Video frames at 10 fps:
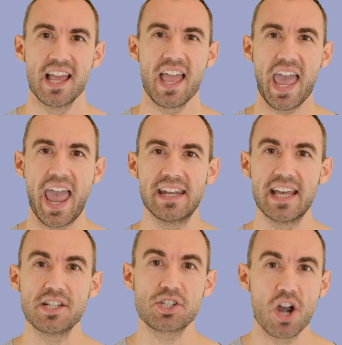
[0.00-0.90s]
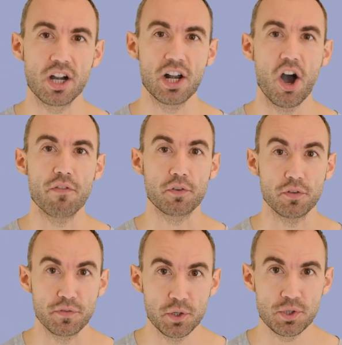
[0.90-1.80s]
and a circle of
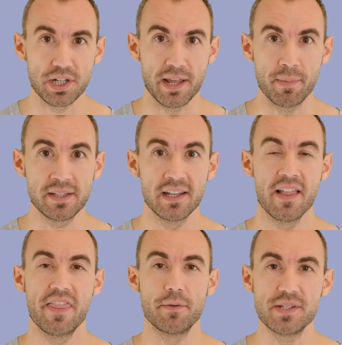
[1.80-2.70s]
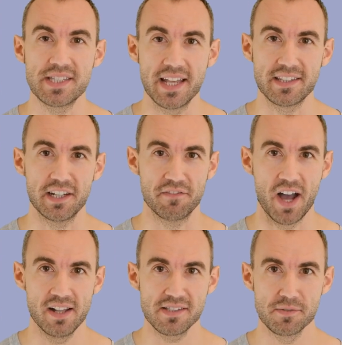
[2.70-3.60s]
confusion limit that we set in
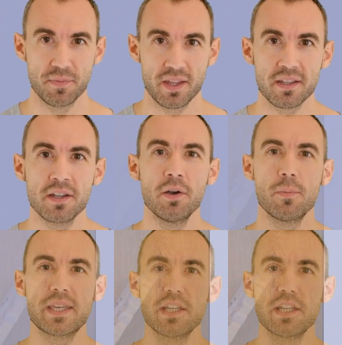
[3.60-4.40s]
advance, we can